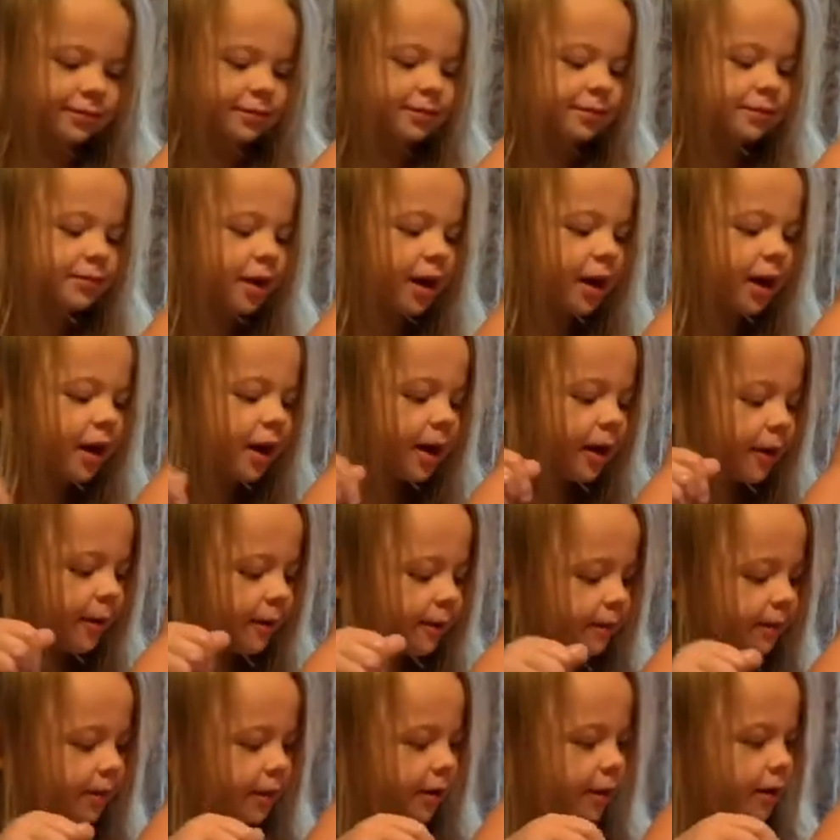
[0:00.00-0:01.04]
That's
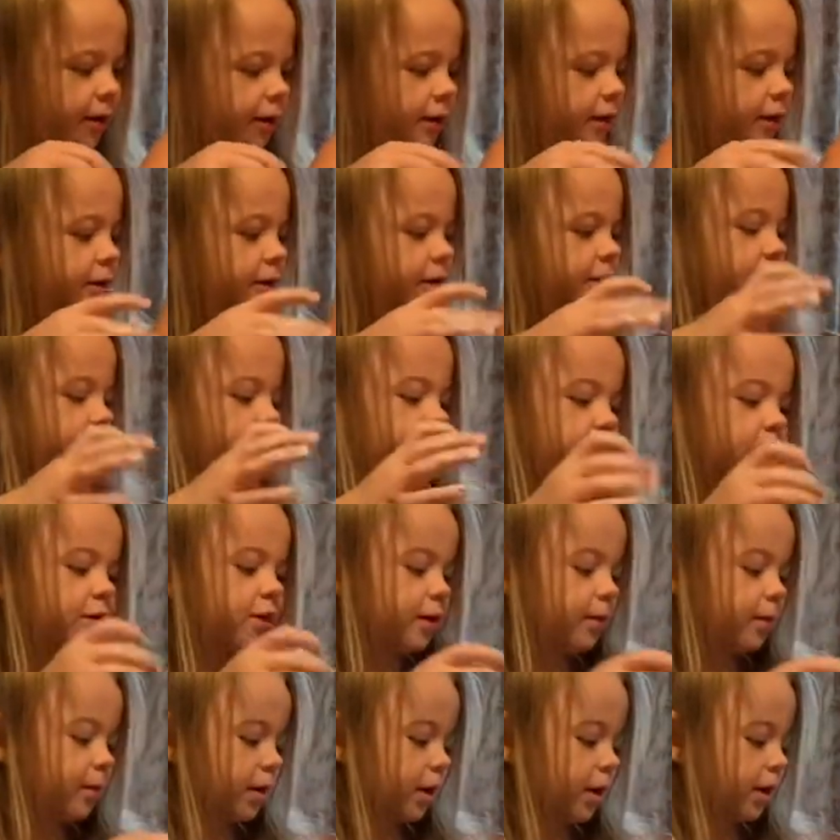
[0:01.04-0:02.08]
okay. You
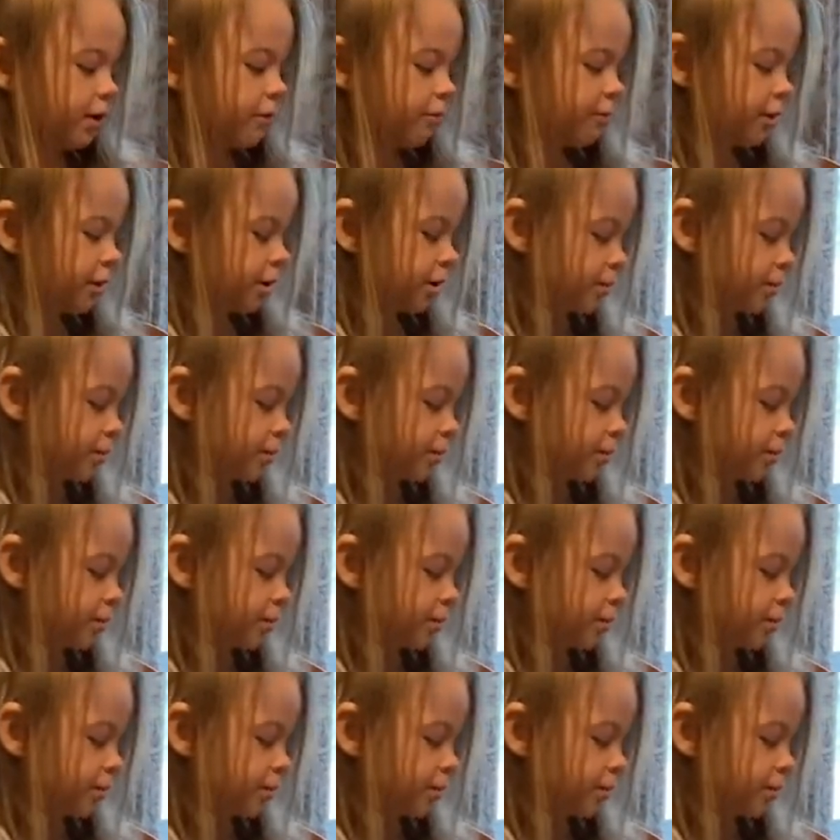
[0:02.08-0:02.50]
give me a one